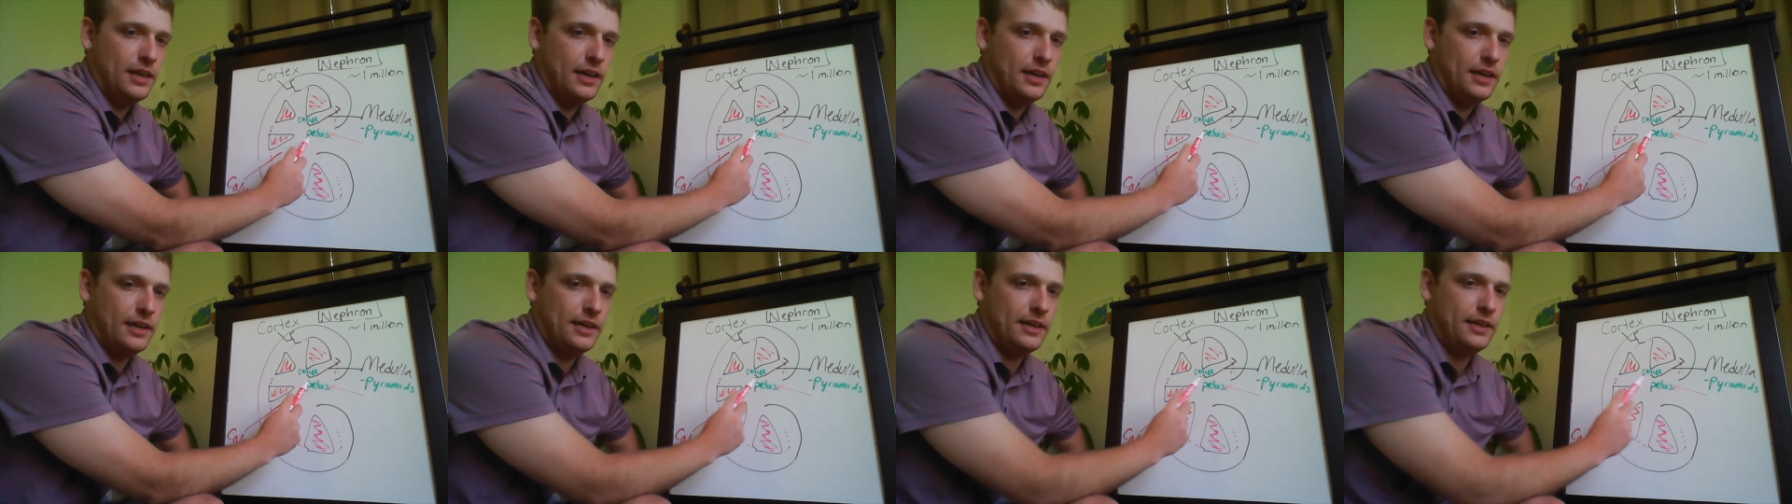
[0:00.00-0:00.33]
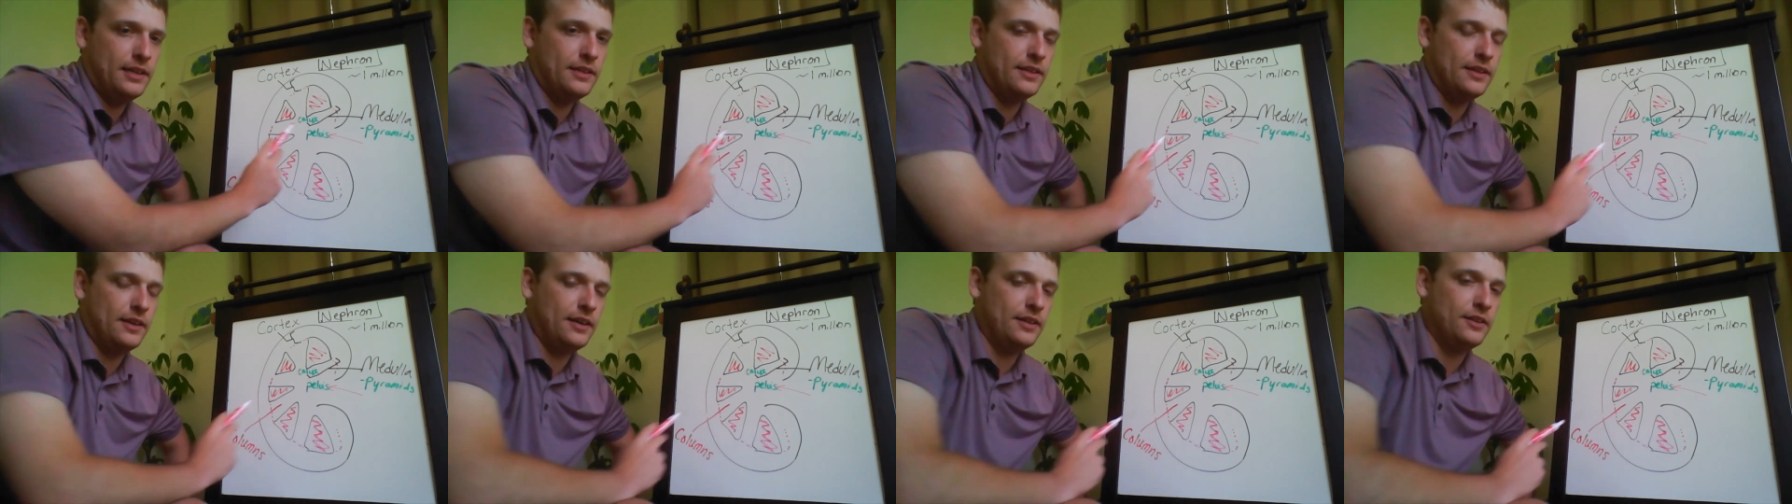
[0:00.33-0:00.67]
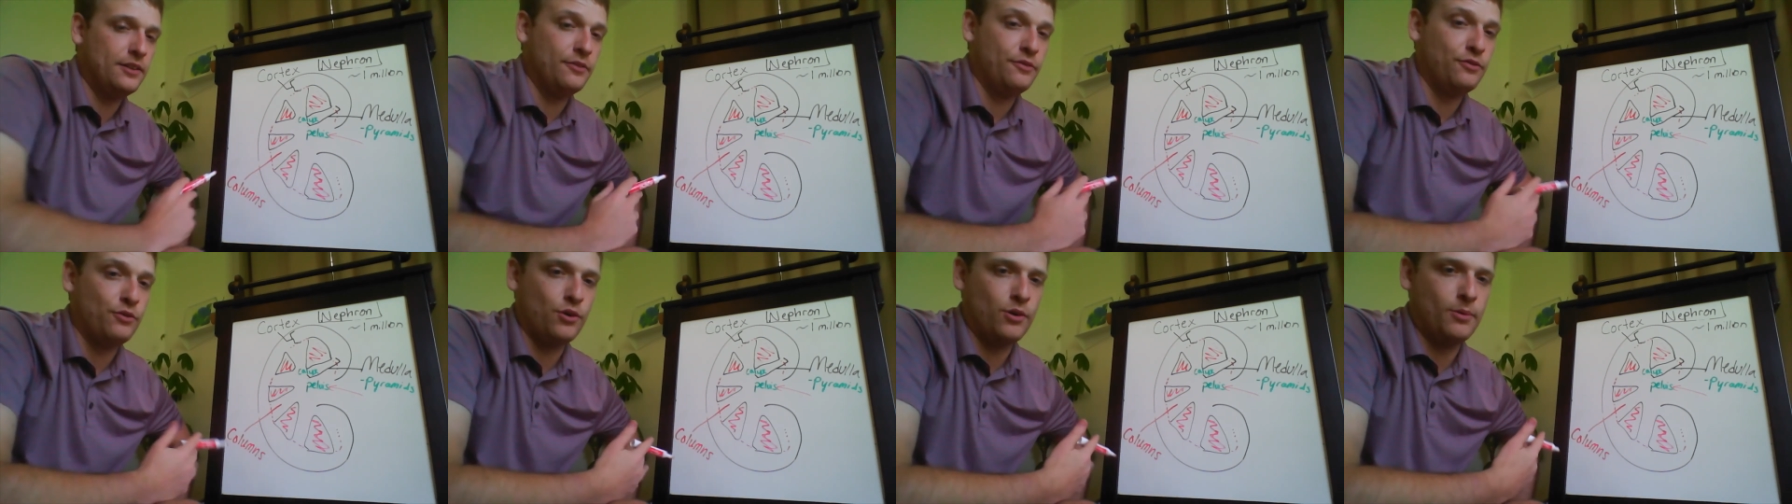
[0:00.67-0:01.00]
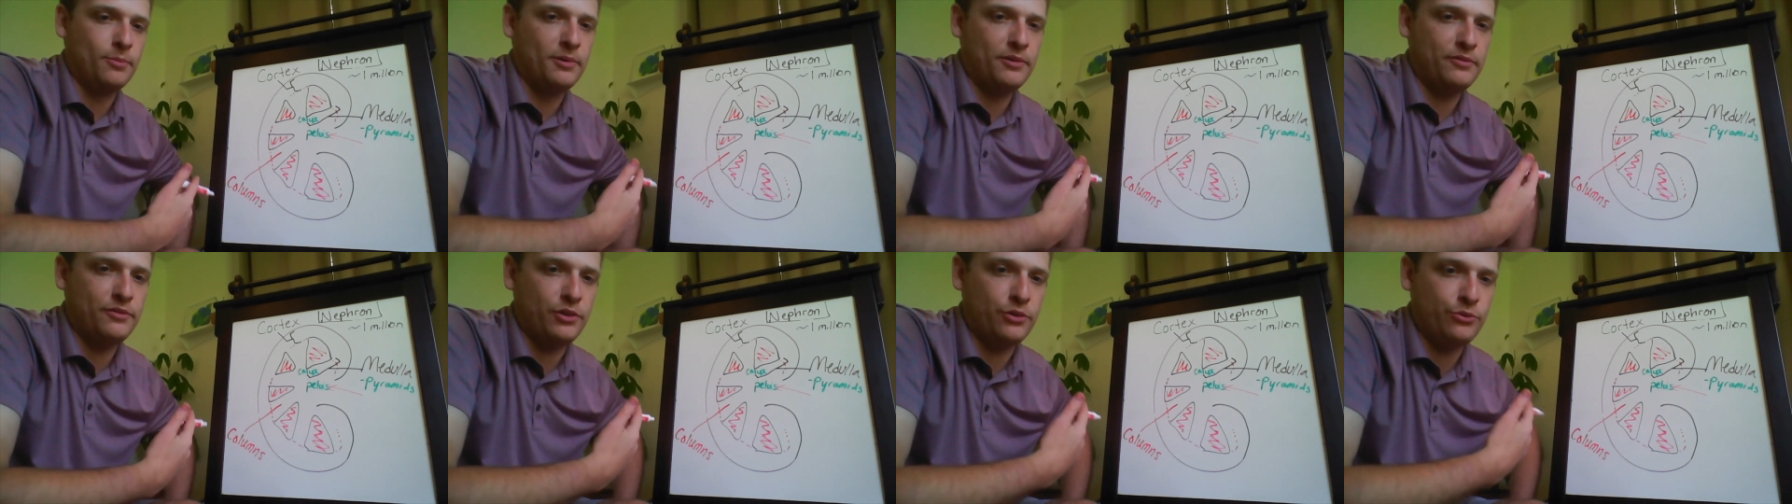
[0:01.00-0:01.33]
in the
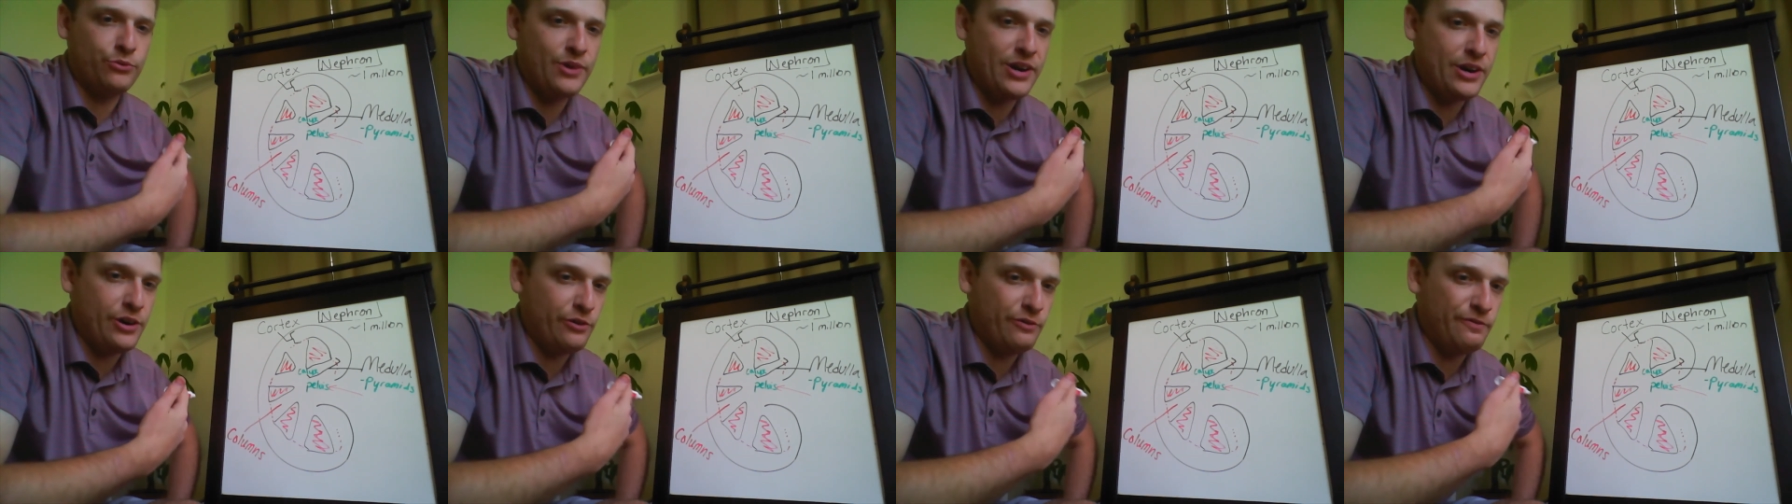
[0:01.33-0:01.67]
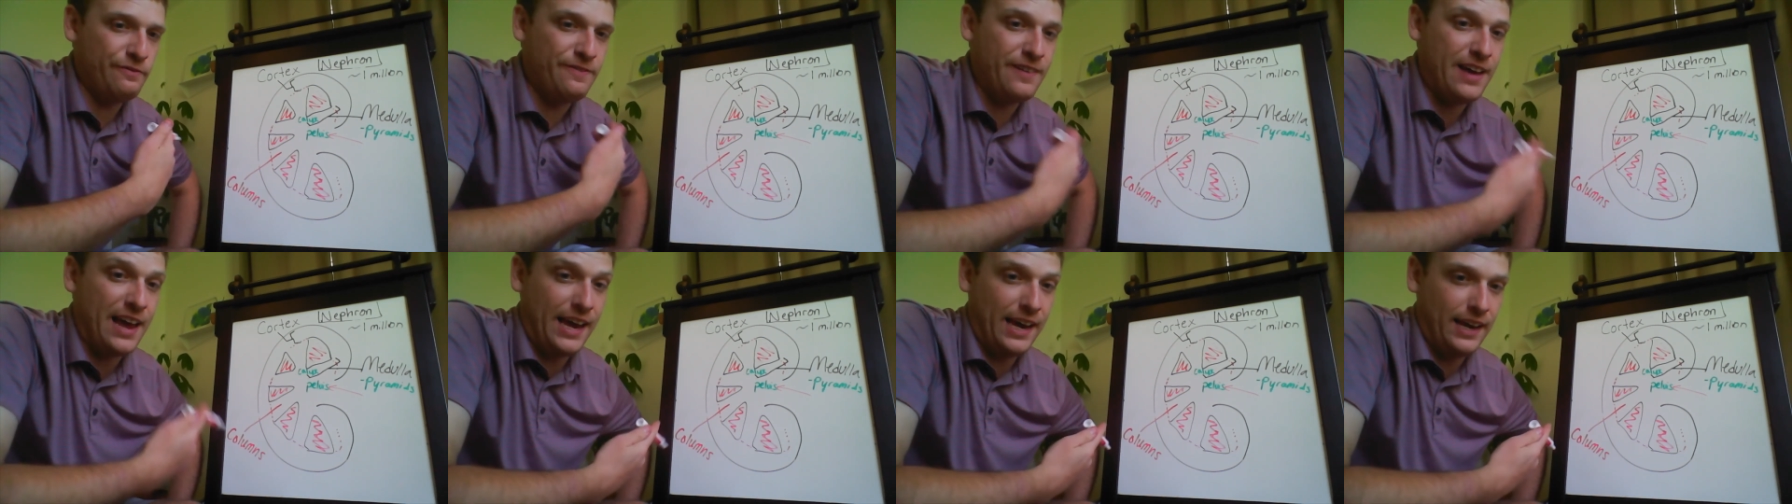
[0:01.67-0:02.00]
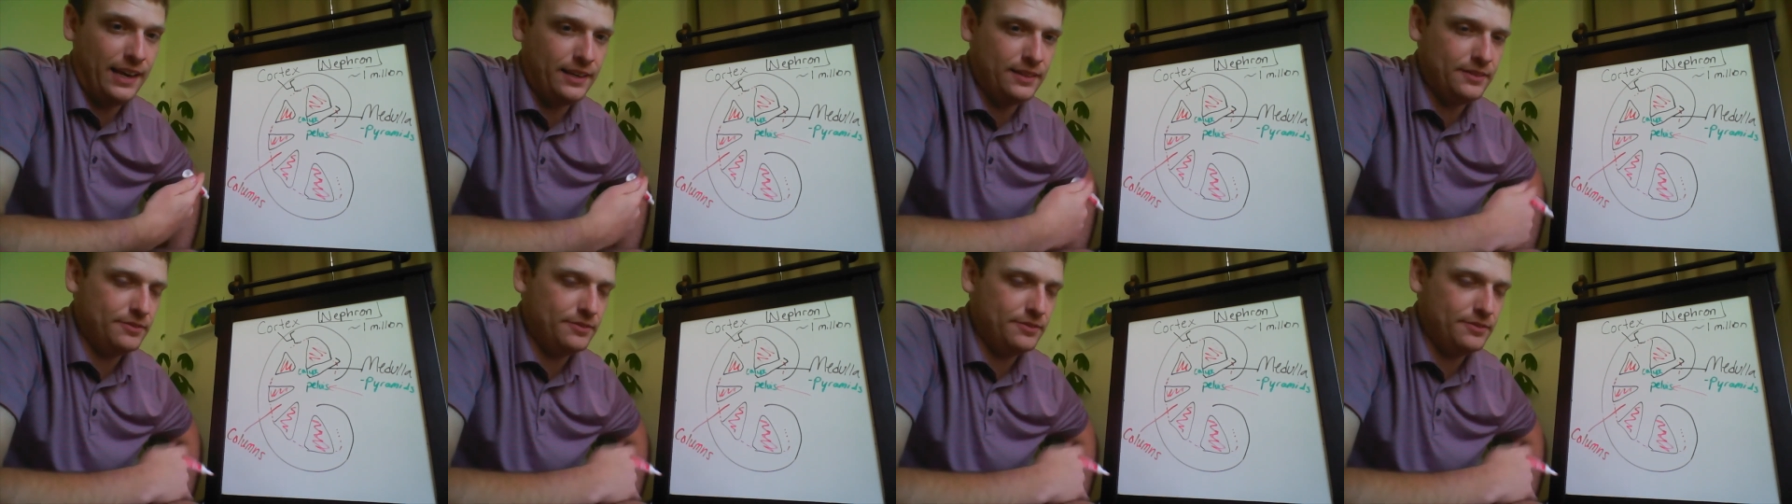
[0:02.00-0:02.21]
form of a renal vein.